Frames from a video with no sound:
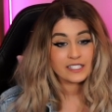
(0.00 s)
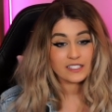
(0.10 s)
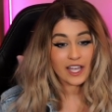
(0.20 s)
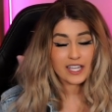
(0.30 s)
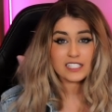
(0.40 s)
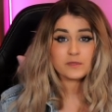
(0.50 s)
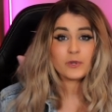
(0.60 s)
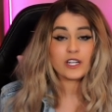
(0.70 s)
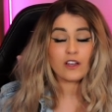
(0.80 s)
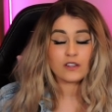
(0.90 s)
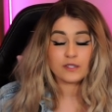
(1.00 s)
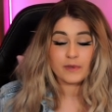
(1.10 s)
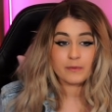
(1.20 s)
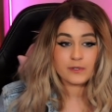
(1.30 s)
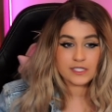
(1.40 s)
Like he's putting all the
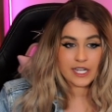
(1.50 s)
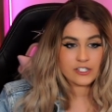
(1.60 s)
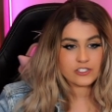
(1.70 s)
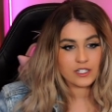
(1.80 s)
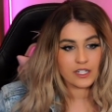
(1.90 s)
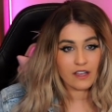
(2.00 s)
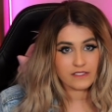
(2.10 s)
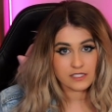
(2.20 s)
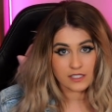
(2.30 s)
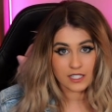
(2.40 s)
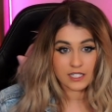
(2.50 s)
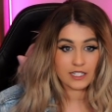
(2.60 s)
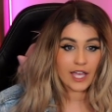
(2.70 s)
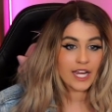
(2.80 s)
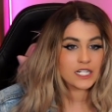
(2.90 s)
people in danger, and obviously he
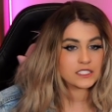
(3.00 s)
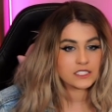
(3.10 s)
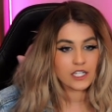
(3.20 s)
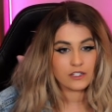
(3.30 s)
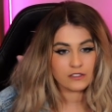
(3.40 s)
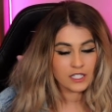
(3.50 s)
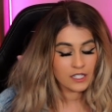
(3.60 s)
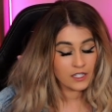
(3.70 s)
didn't care. So,